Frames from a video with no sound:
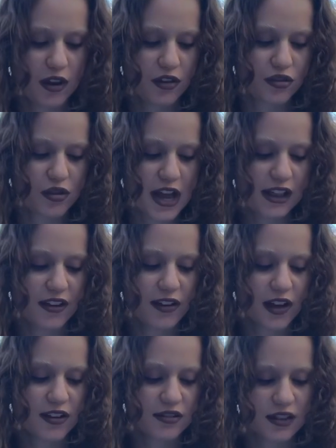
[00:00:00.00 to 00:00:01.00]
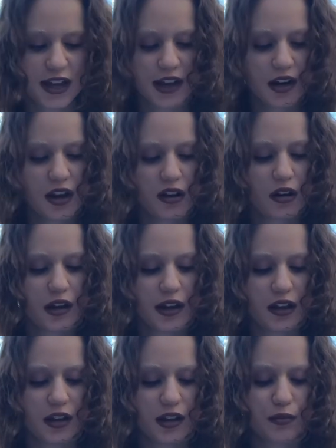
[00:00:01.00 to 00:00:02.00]
So yeah, like I said,
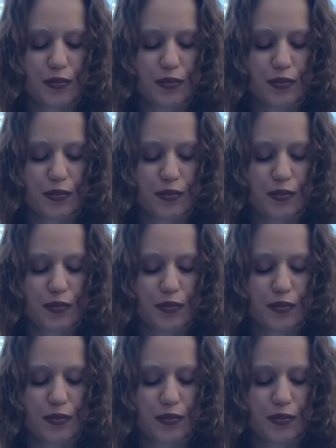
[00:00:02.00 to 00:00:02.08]
it